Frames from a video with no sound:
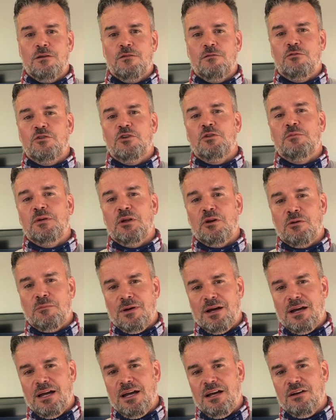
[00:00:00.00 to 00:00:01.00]
for you to be able to
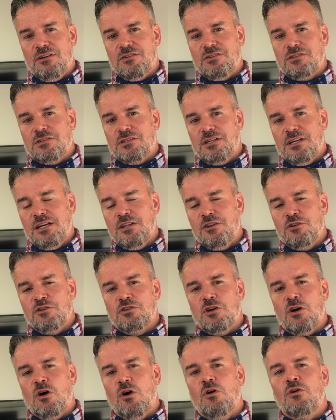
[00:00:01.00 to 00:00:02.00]
buy a house, okay? And
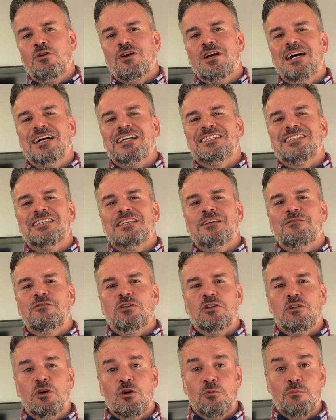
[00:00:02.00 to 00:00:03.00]
there's all kinds of
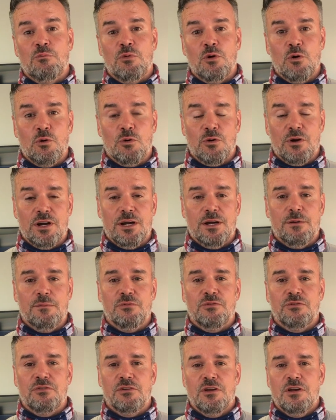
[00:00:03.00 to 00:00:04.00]
different loan
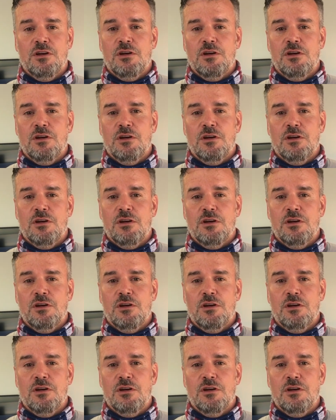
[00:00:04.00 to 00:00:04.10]
programs